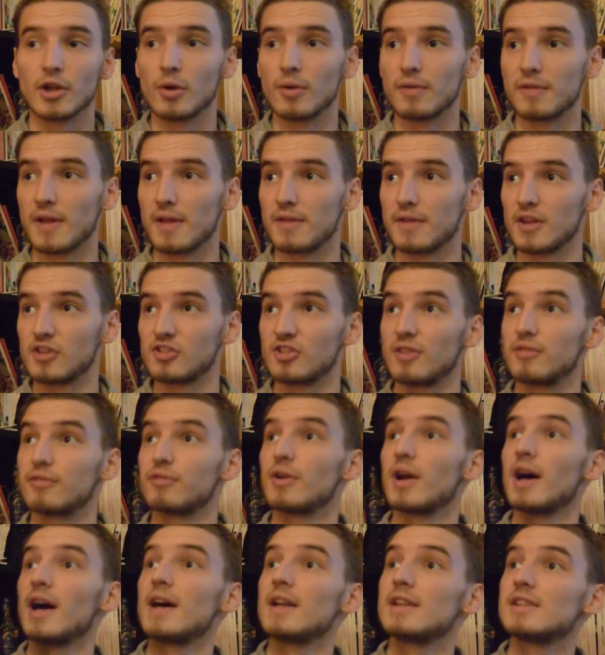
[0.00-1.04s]
they say,
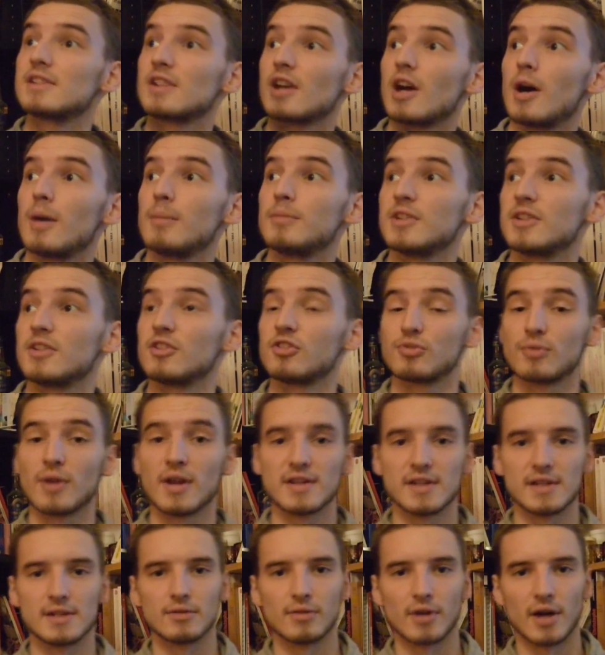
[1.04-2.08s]
Fred, come, dinner's
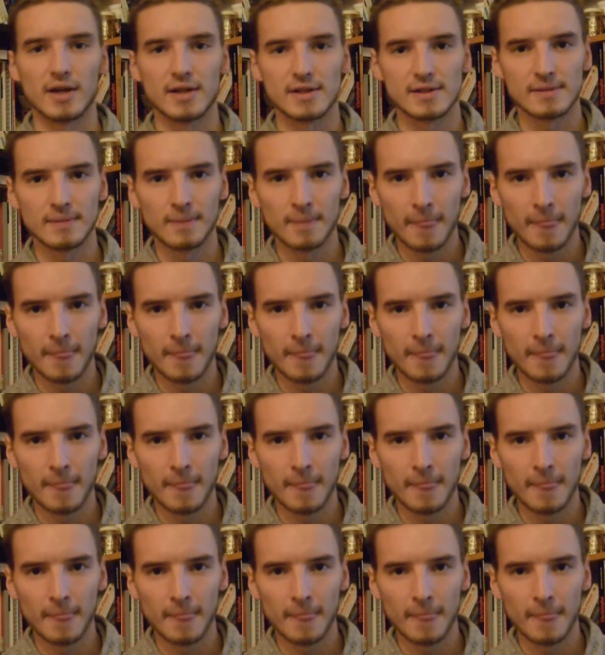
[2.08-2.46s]
ready, right?